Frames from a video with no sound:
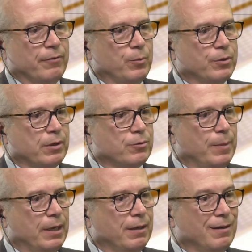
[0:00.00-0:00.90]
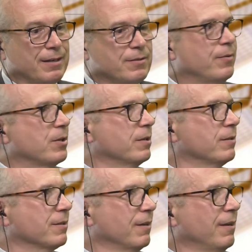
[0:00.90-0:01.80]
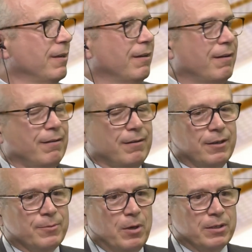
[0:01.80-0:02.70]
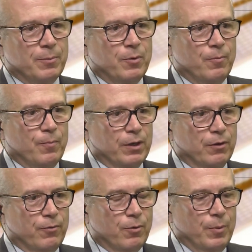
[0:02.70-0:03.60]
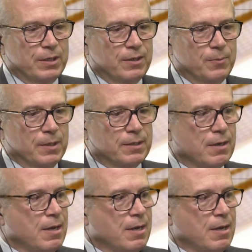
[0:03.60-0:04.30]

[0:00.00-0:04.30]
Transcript: We try to make it as efficient as possible, for participants.